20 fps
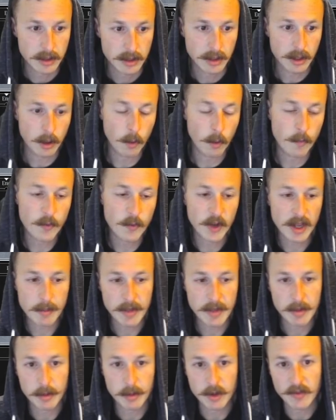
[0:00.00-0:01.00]
hopefully I'm
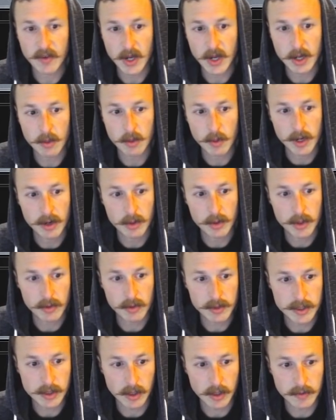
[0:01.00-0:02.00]
able to find a window to
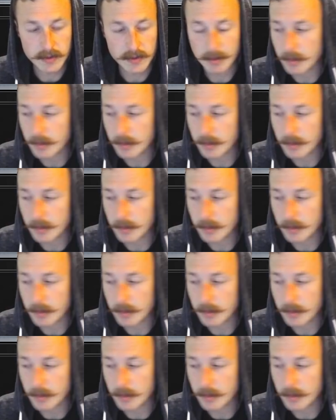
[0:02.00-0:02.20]
resolve some of